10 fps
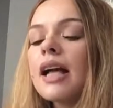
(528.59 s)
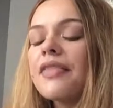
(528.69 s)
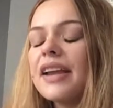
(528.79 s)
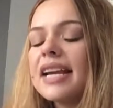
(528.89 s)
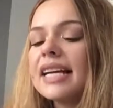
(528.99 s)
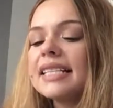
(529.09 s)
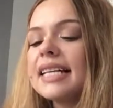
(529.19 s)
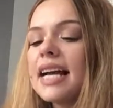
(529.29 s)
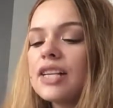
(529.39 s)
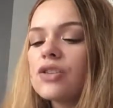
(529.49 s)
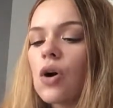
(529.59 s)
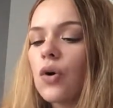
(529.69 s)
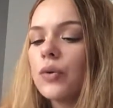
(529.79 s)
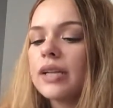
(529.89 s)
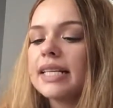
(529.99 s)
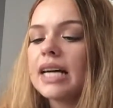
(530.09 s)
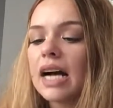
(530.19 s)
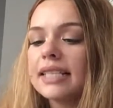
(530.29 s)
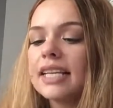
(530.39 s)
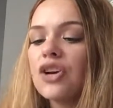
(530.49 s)
The next thing I sold were these
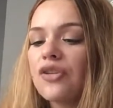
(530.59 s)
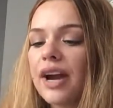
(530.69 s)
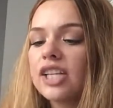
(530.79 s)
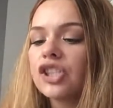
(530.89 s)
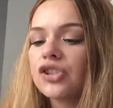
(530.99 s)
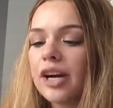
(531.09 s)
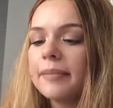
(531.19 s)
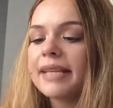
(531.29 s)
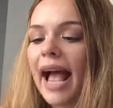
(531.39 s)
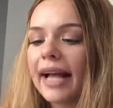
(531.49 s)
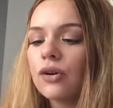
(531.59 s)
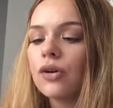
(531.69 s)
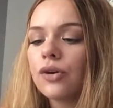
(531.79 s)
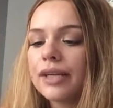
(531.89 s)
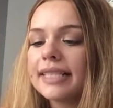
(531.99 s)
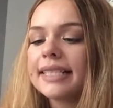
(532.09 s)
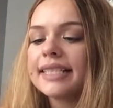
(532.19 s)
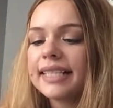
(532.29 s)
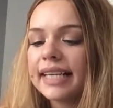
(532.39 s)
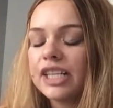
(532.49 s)
Hudson Gray striped ankle Krista
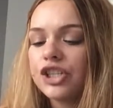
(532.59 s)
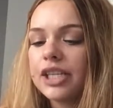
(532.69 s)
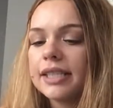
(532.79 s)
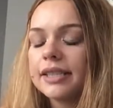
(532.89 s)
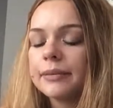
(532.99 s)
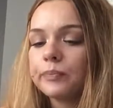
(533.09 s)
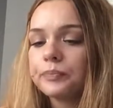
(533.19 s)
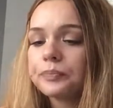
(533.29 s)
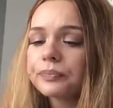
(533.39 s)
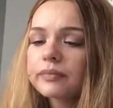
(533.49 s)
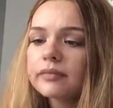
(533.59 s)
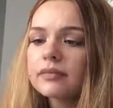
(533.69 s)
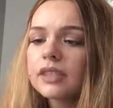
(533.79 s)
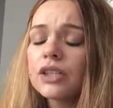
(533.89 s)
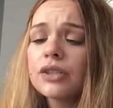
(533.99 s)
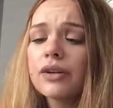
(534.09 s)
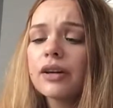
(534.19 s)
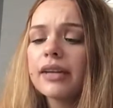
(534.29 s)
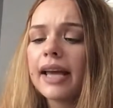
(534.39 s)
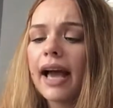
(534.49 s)
skinny jeans. So
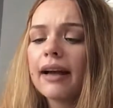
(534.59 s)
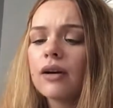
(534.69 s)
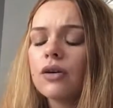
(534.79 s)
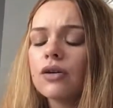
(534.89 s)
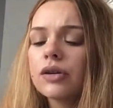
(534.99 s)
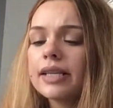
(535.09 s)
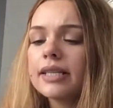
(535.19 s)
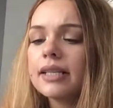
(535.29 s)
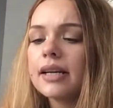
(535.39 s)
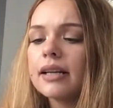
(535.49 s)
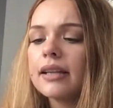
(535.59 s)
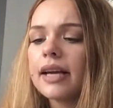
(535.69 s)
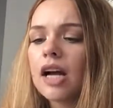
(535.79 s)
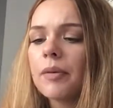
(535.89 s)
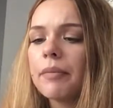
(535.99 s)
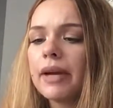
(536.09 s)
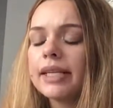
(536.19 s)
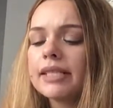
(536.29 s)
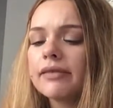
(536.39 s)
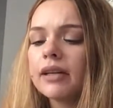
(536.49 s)
they're the ankle Krista. They come in
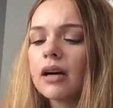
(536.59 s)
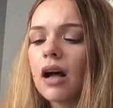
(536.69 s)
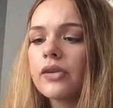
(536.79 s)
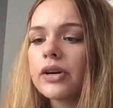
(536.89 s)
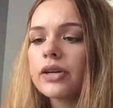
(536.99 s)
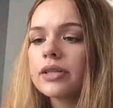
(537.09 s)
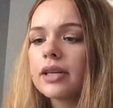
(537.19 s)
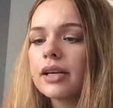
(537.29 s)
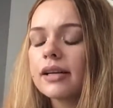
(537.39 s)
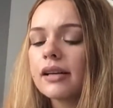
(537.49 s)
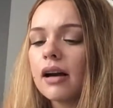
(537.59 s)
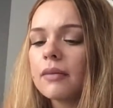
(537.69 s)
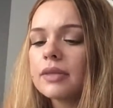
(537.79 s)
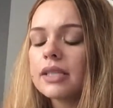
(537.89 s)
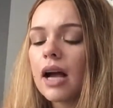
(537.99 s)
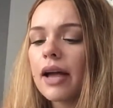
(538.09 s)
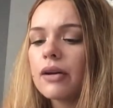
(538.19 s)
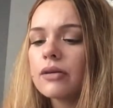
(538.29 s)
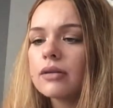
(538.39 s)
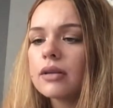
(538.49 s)
many different colors and
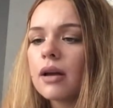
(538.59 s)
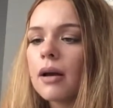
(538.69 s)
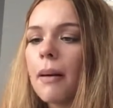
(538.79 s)
styles.